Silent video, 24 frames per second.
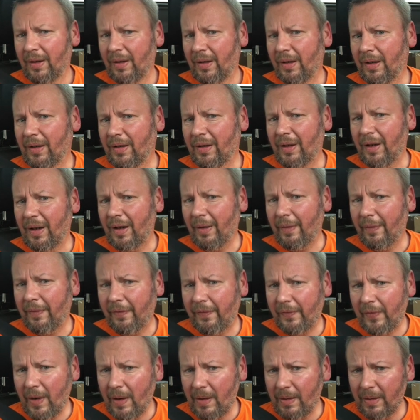It's now
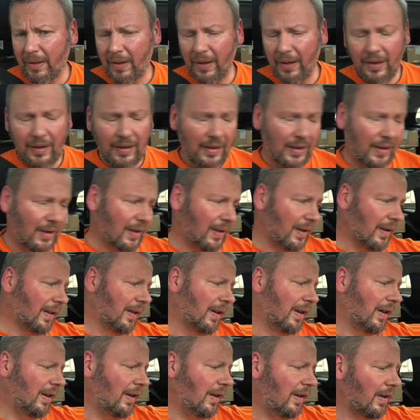Friday
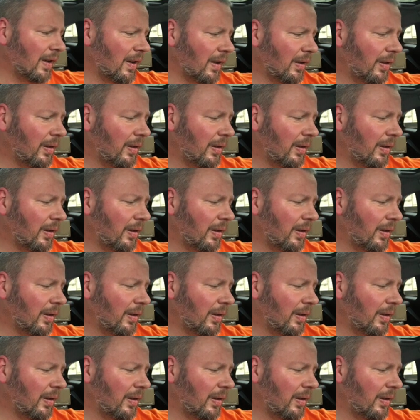the